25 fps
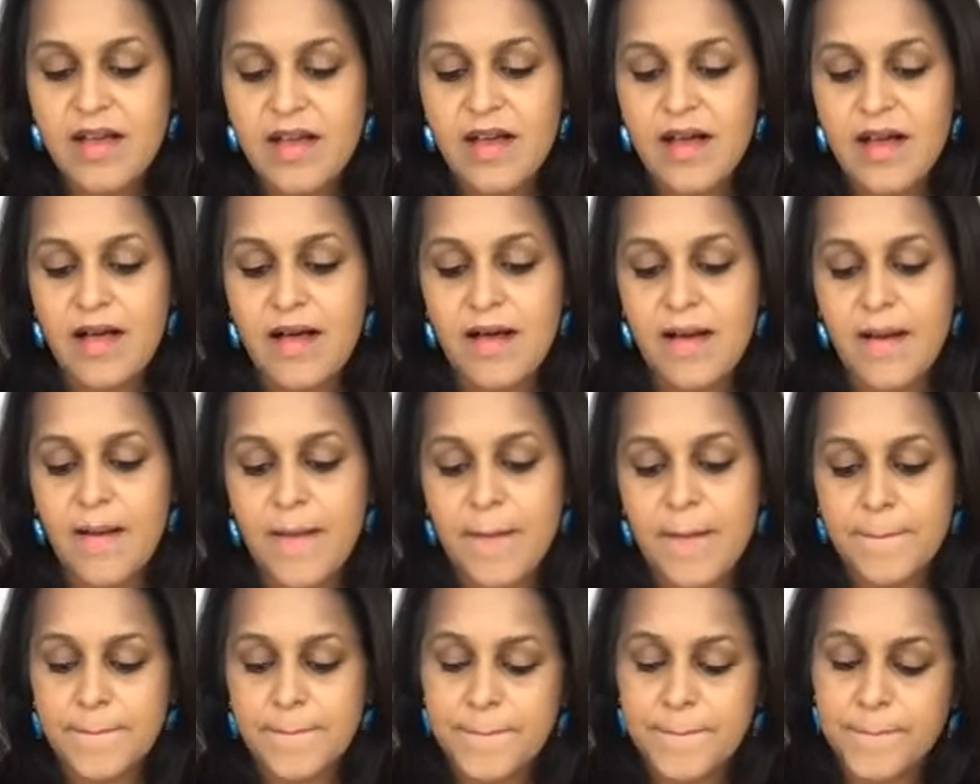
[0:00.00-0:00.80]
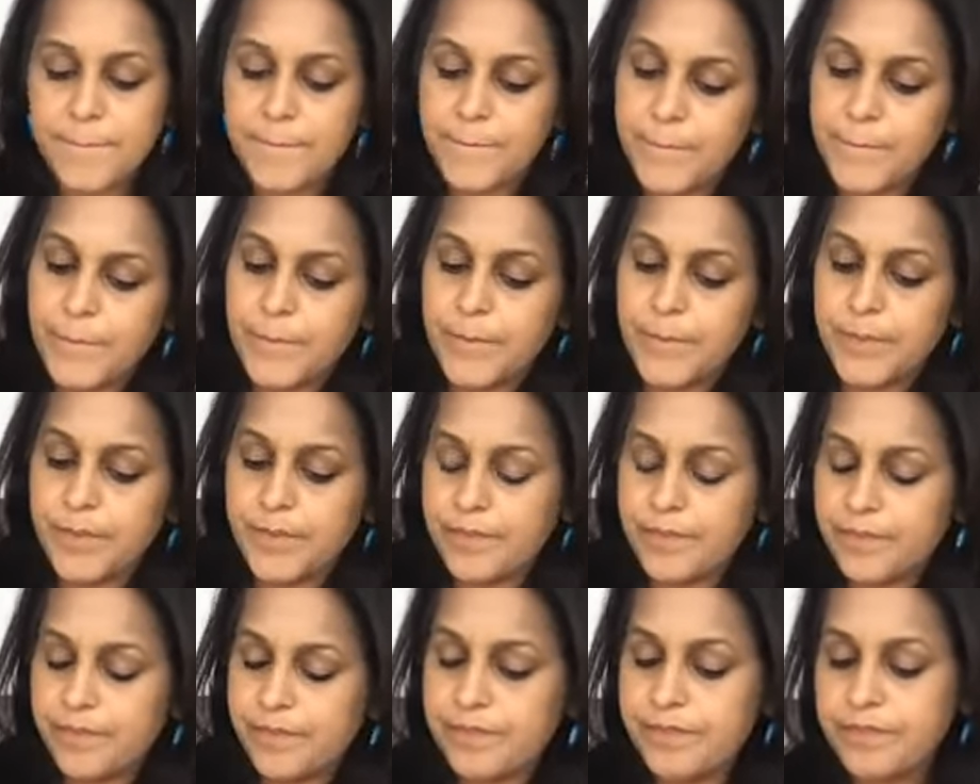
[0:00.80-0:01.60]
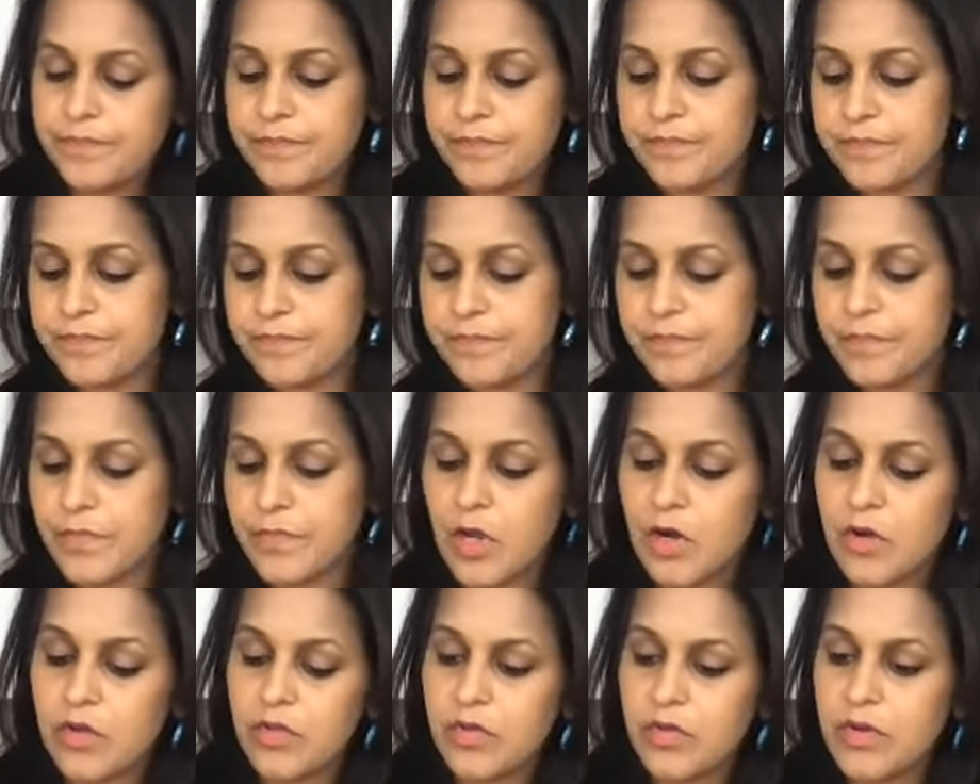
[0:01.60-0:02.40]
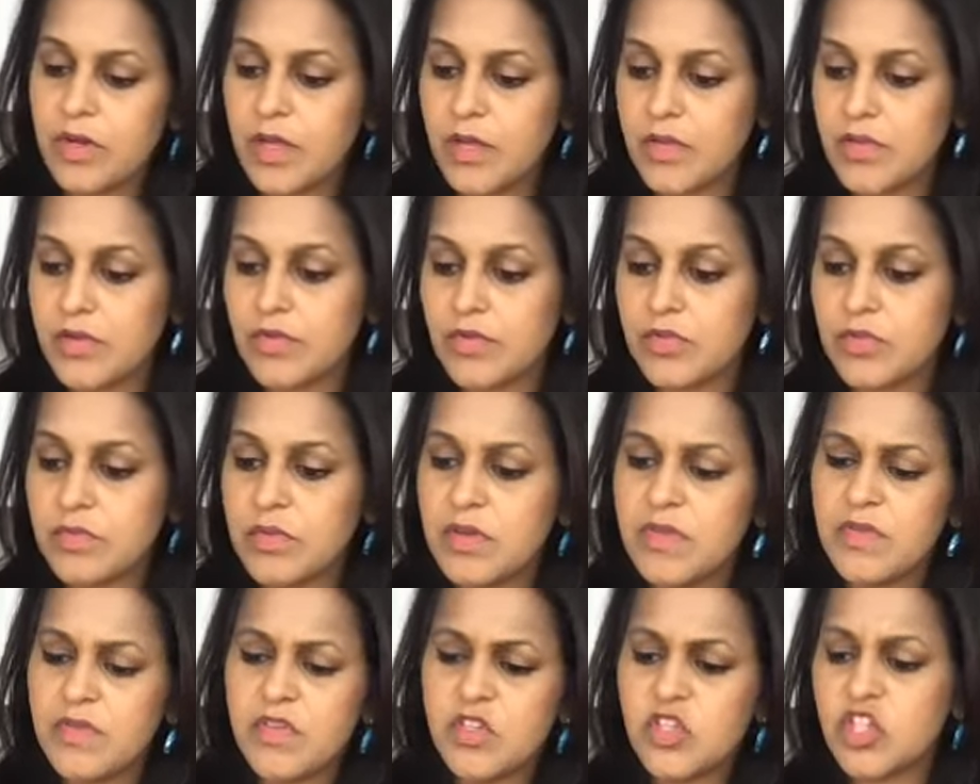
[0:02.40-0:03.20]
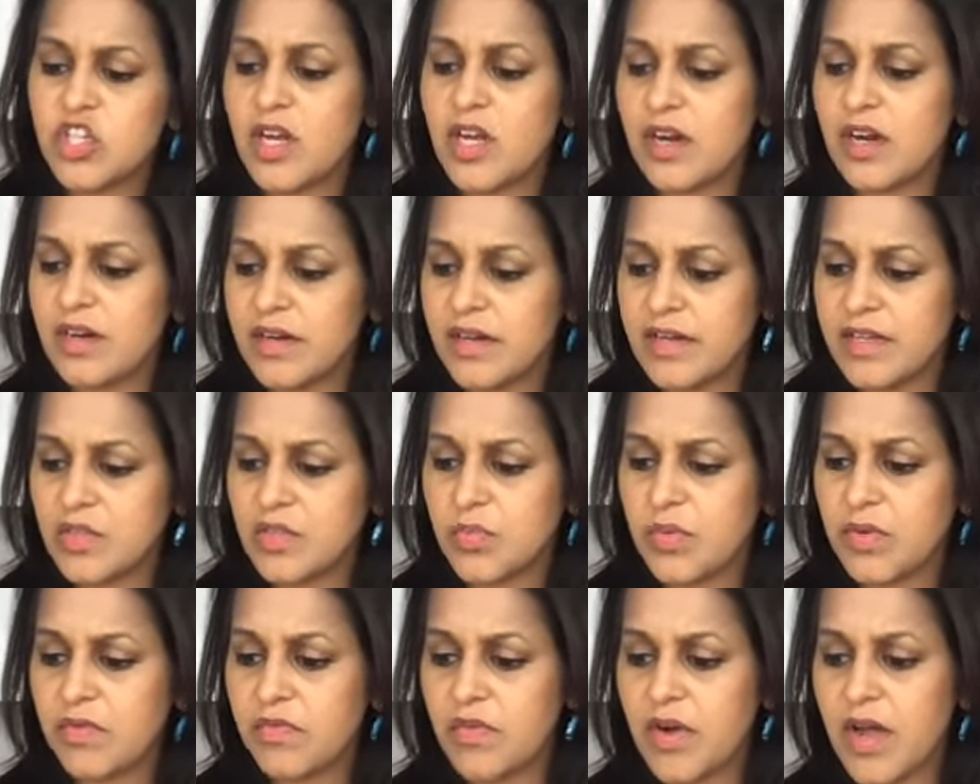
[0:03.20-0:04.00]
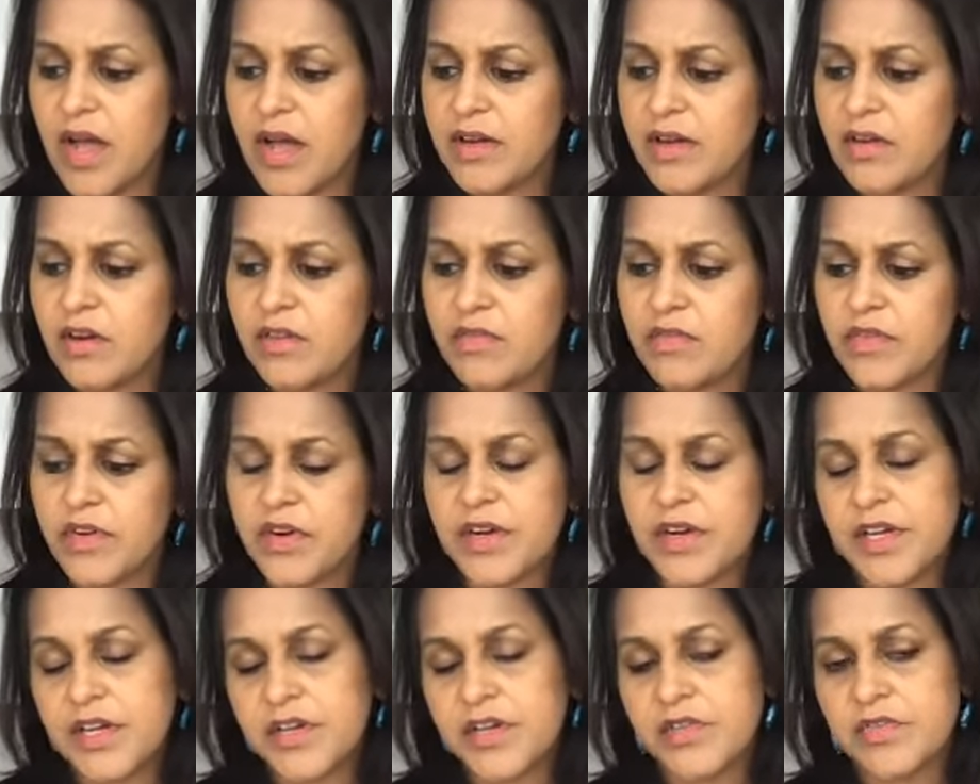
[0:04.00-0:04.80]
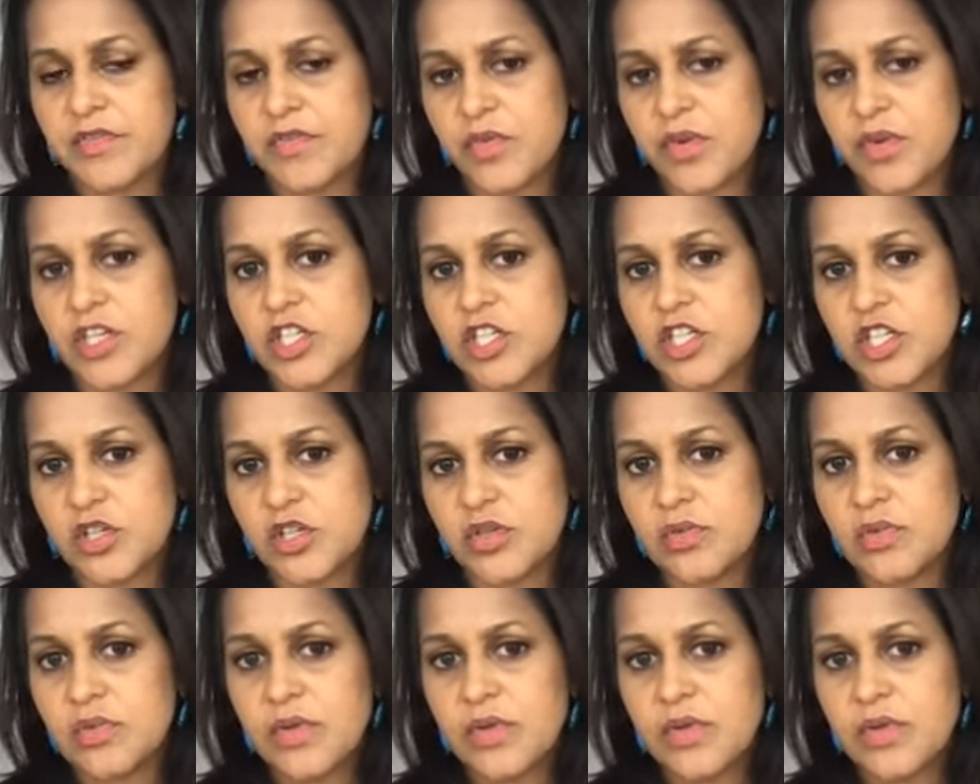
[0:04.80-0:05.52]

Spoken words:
Are there any others? Even cherries, we've read, are very good for it too.